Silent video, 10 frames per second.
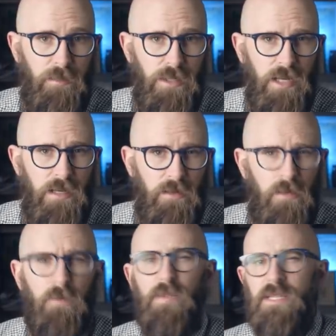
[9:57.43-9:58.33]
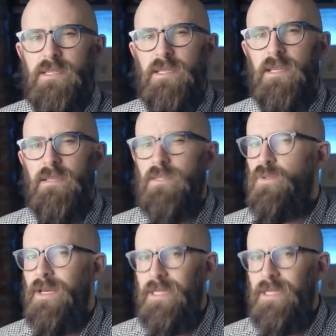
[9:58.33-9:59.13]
the machine could be steered to